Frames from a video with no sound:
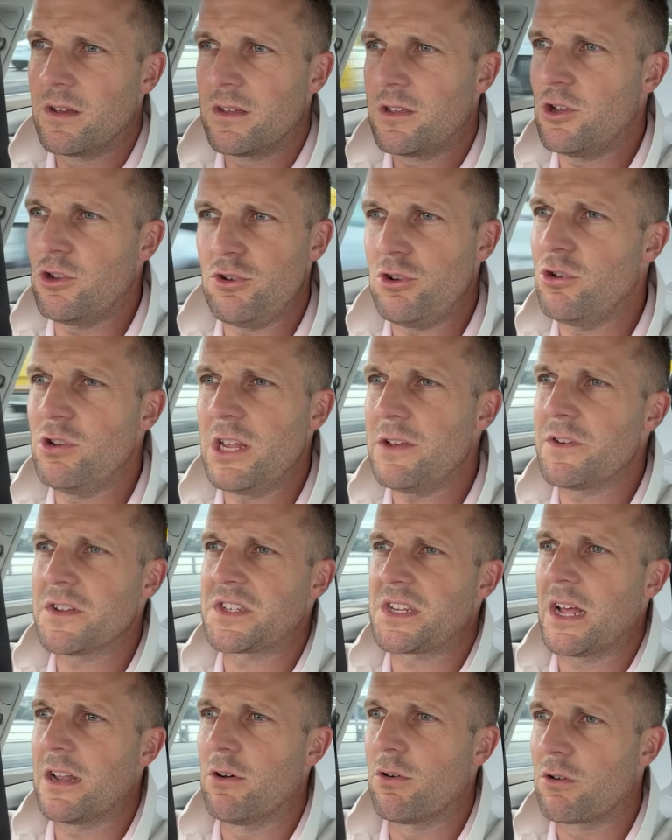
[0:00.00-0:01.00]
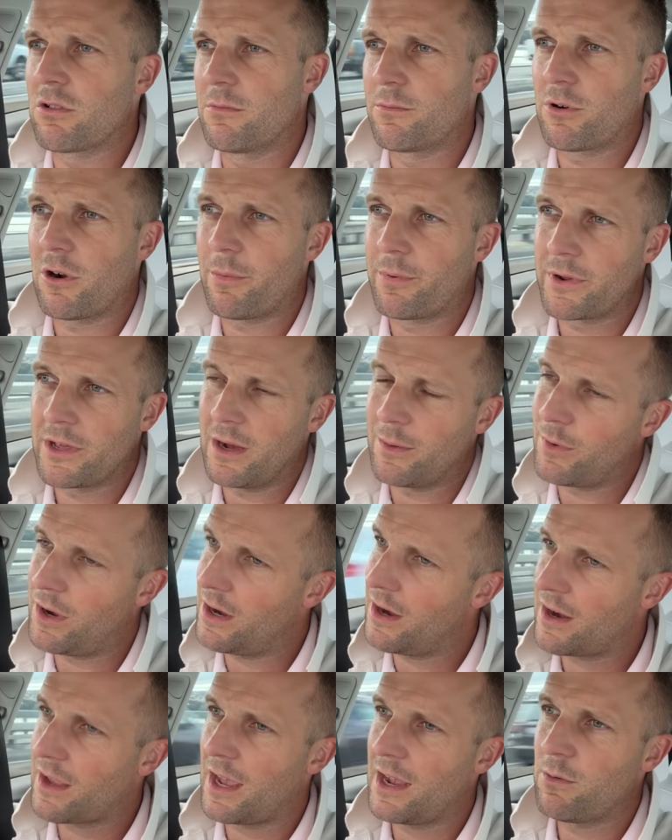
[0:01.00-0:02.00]
You never sell Auckland property. I'm
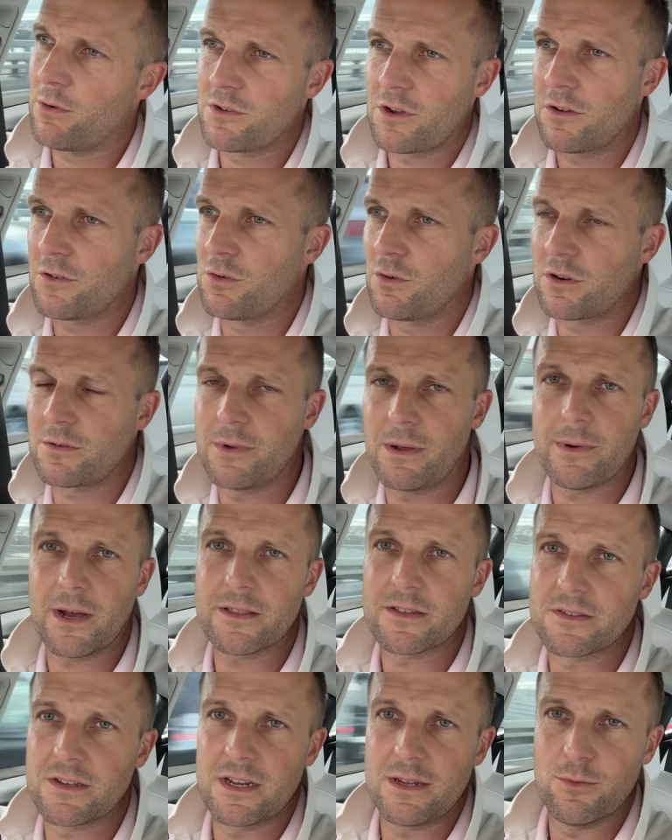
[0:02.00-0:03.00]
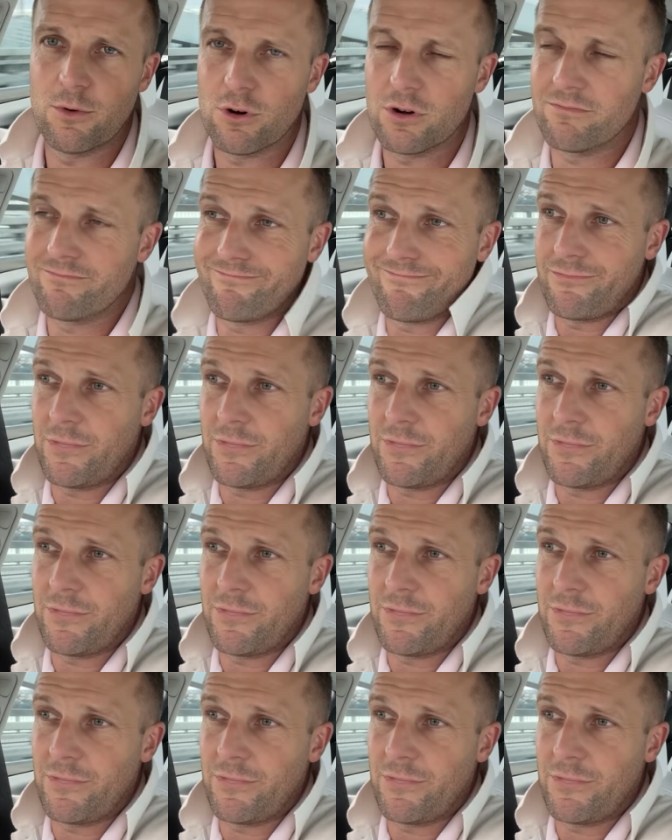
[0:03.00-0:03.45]
like, okay, well, don't talk to me about this anymore.